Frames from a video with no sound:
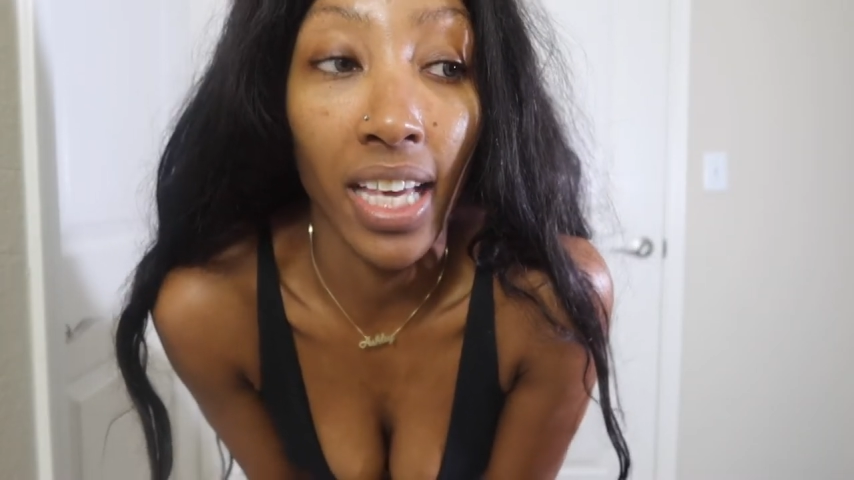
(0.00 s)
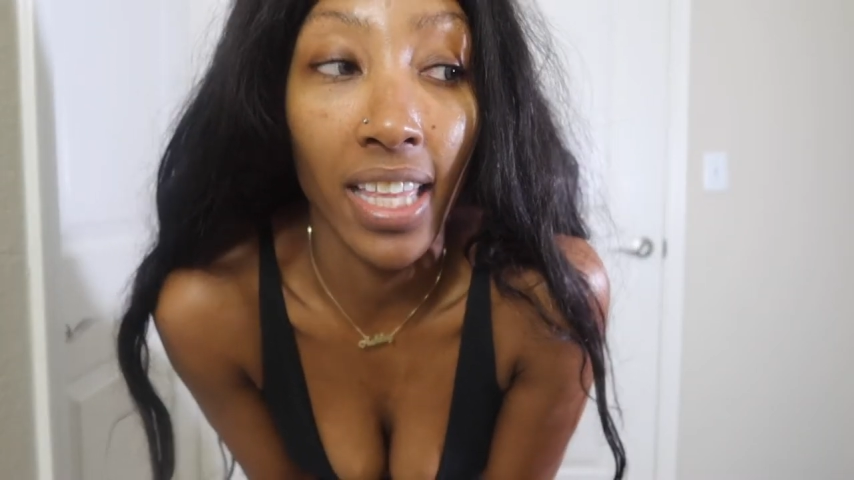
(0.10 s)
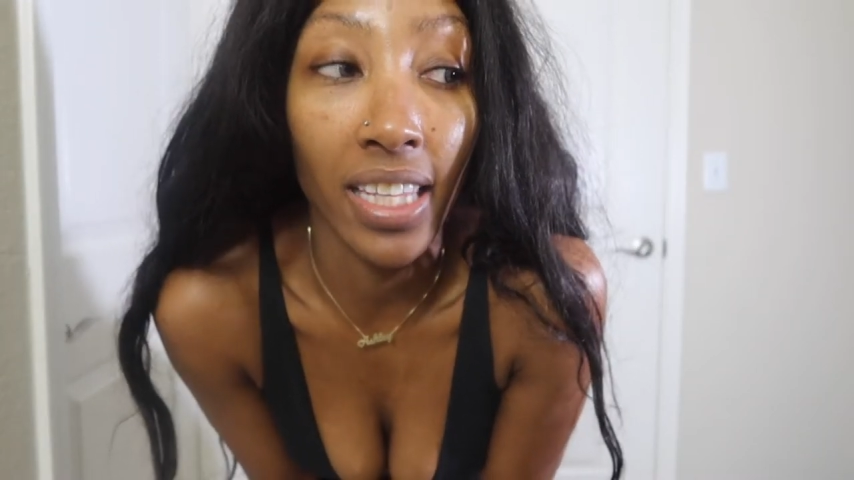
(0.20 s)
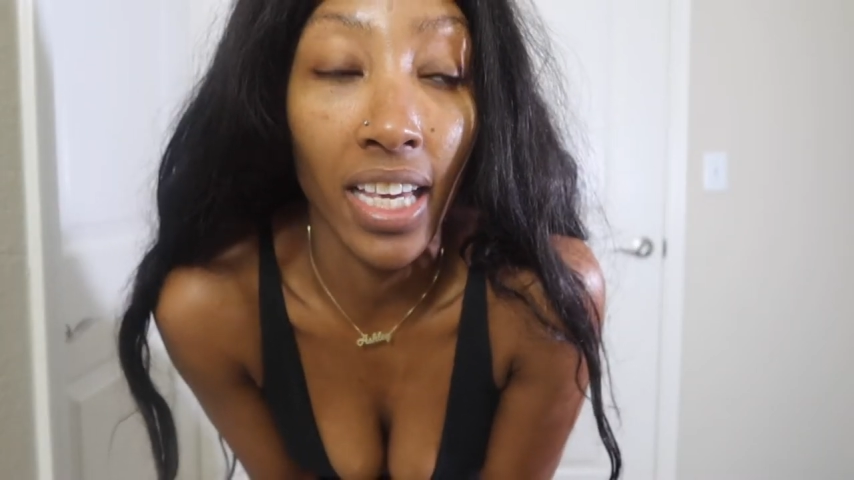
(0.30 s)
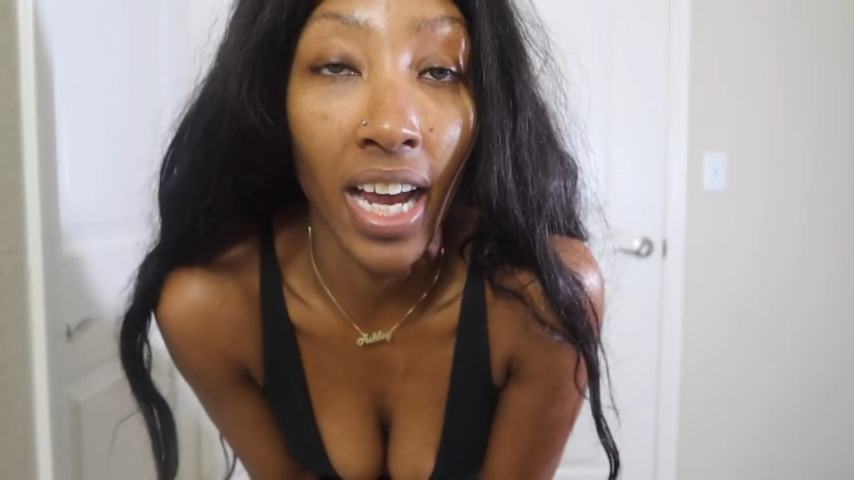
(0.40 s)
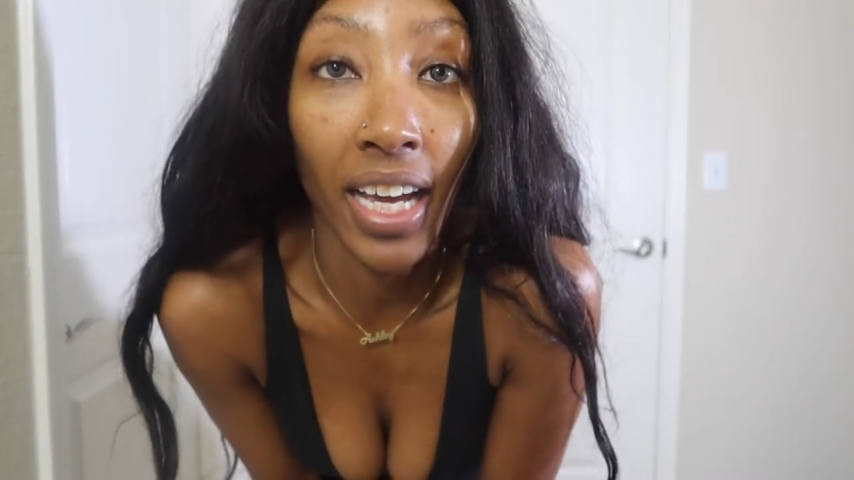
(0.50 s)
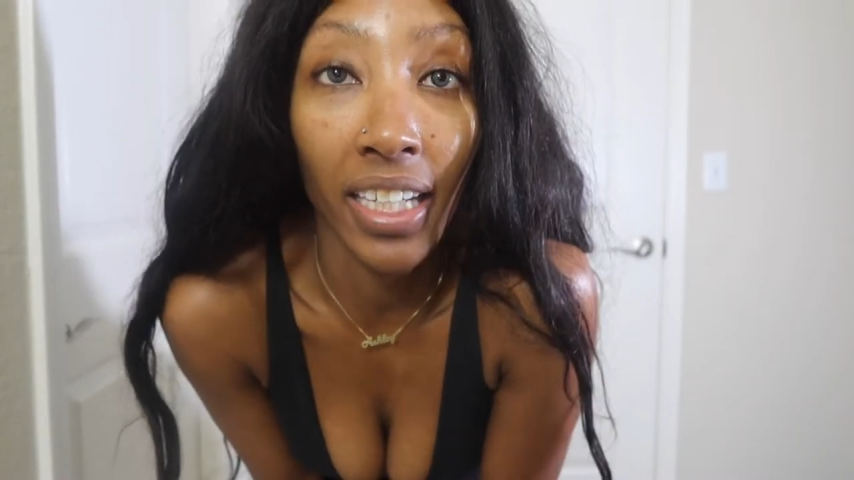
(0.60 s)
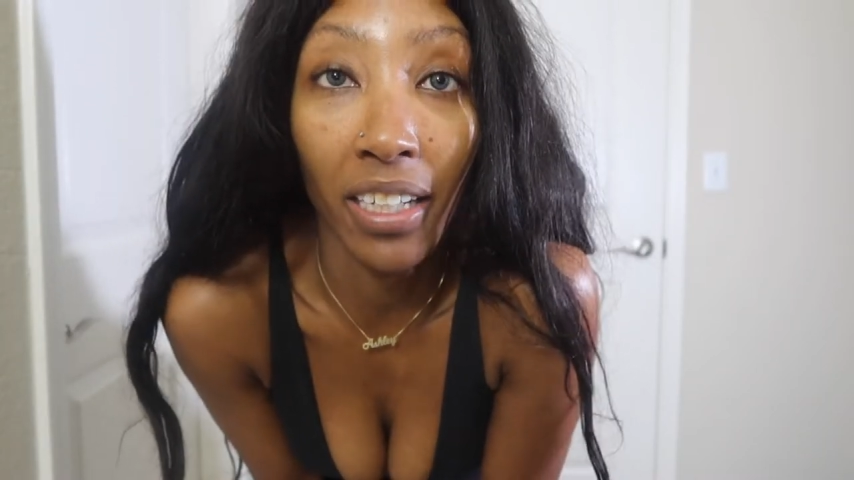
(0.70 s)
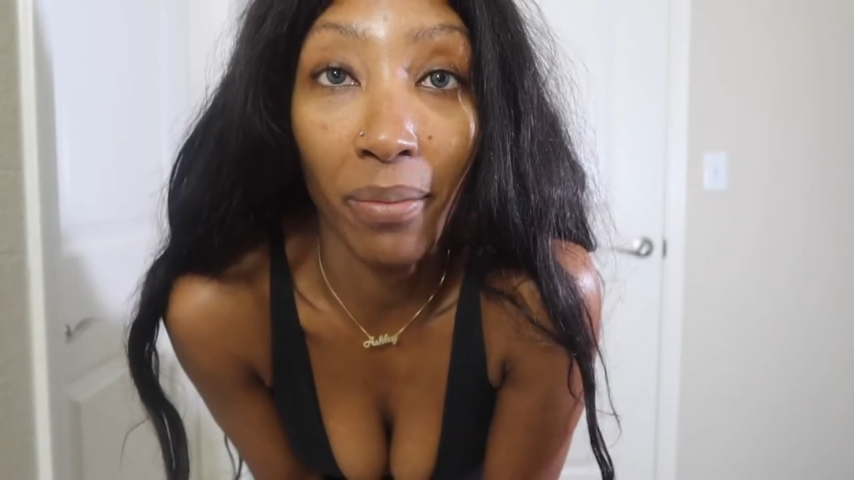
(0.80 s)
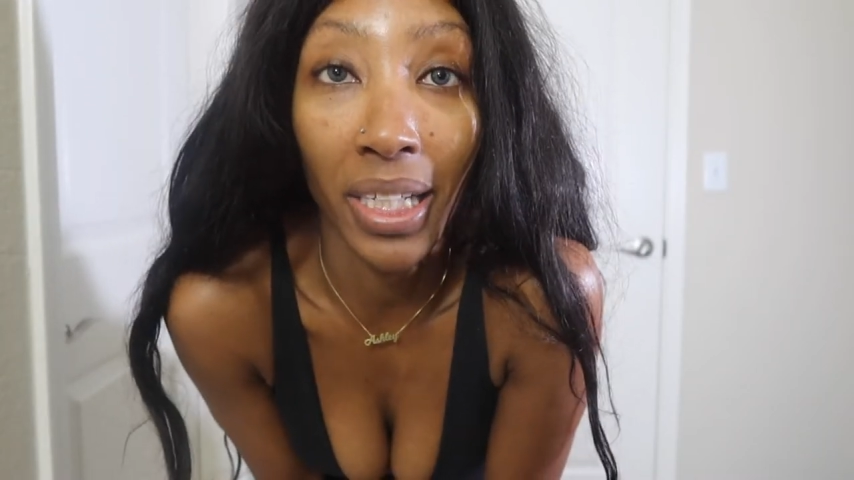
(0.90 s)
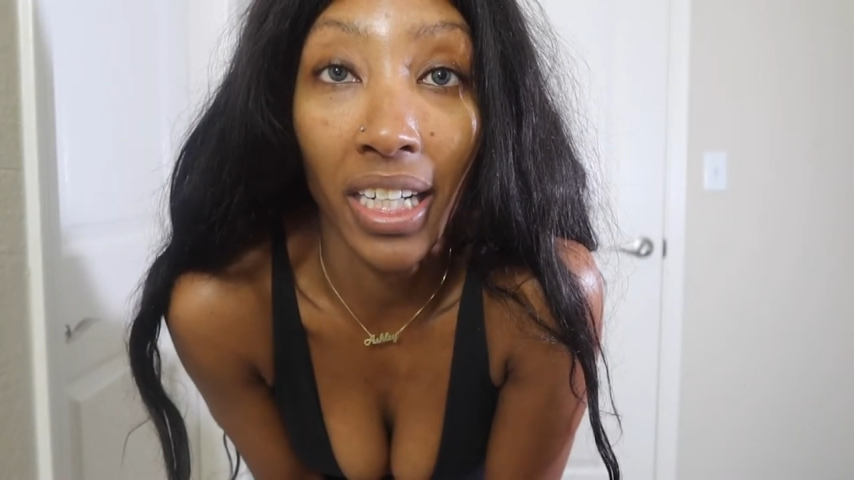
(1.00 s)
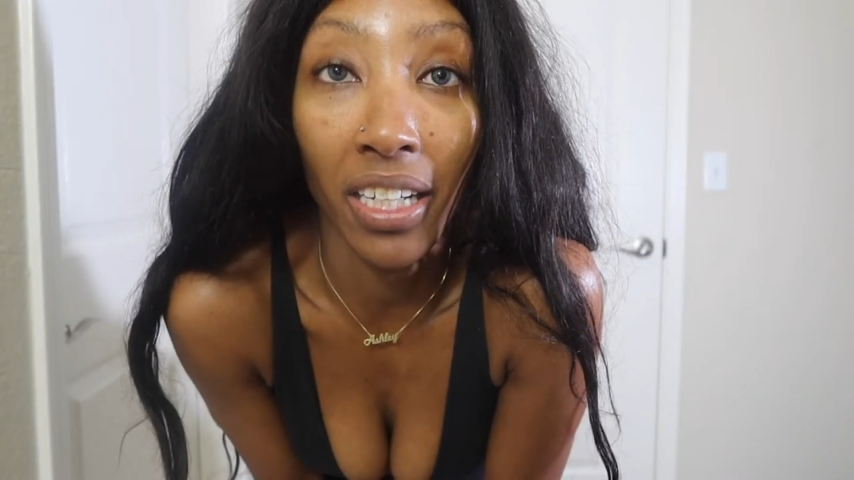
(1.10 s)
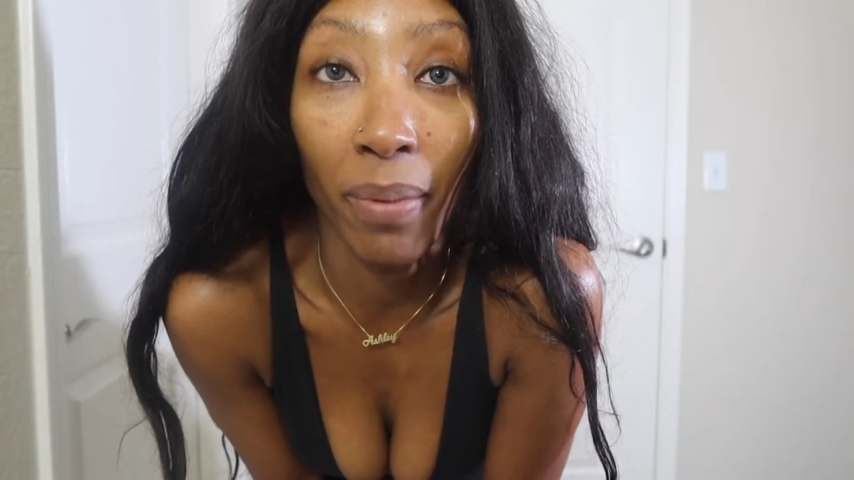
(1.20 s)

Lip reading: And then I ended up getting